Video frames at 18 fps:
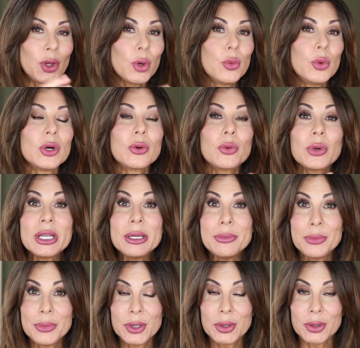will
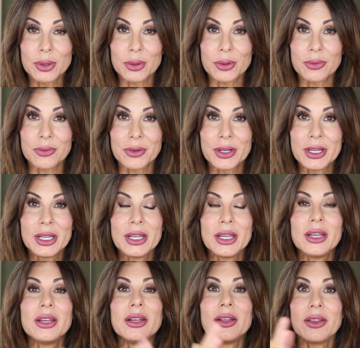remove
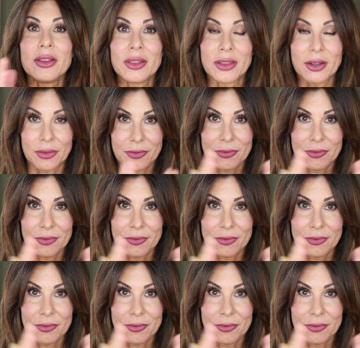the